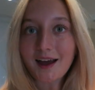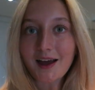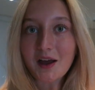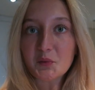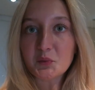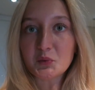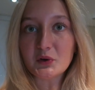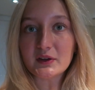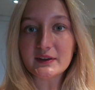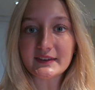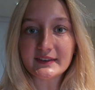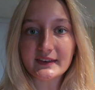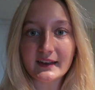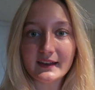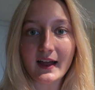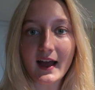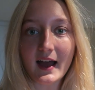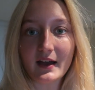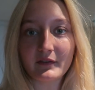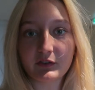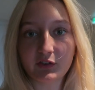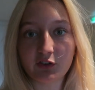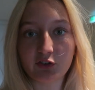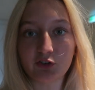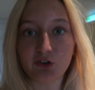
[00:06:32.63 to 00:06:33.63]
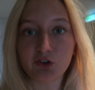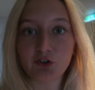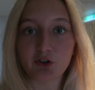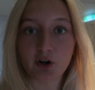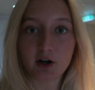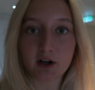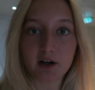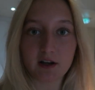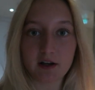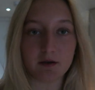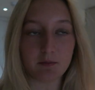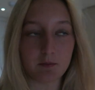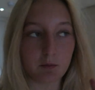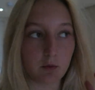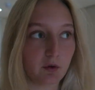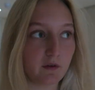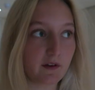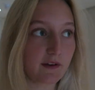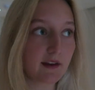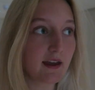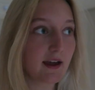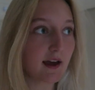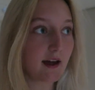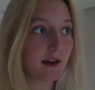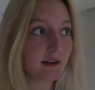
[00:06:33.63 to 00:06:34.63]
And we still haven't started
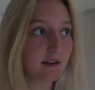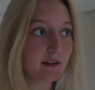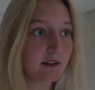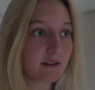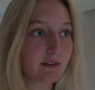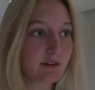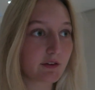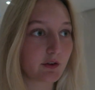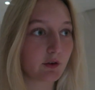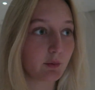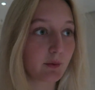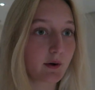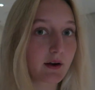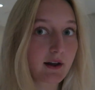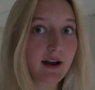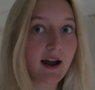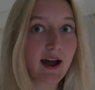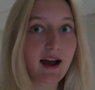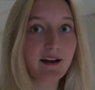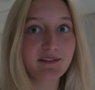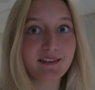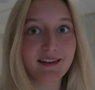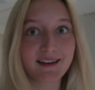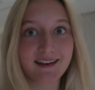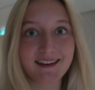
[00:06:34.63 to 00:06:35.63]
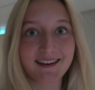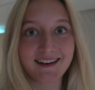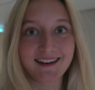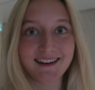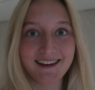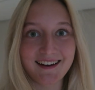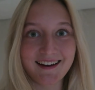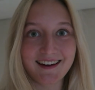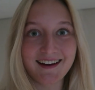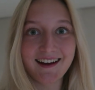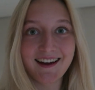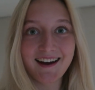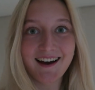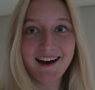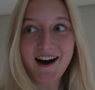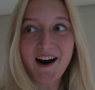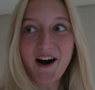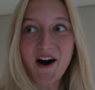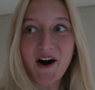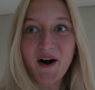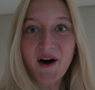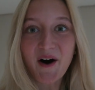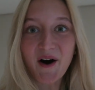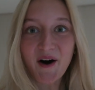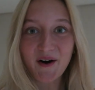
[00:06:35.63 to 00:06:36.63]
moving yet, so we're gonna have like a
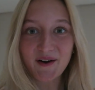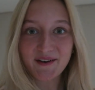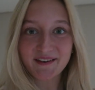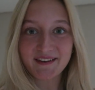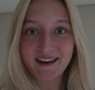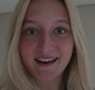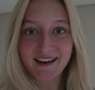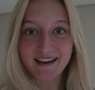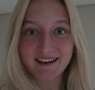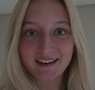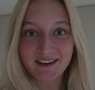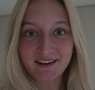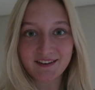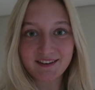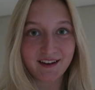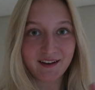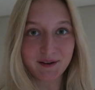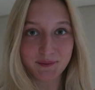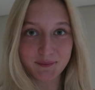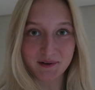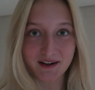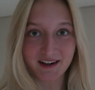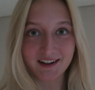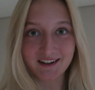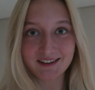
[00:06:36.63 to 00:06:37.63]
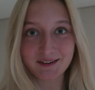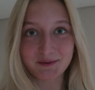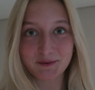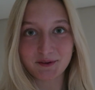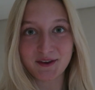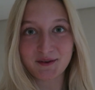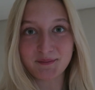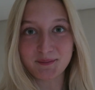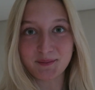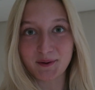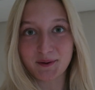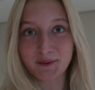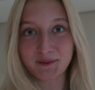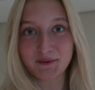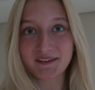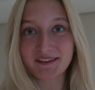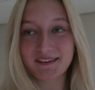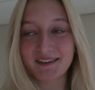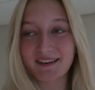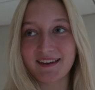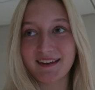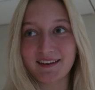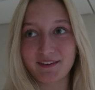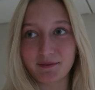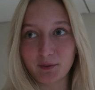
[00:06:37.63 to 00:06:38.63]
on-deck celebration with the boat.
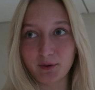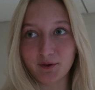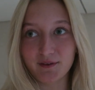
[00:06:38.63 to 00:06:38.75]
It's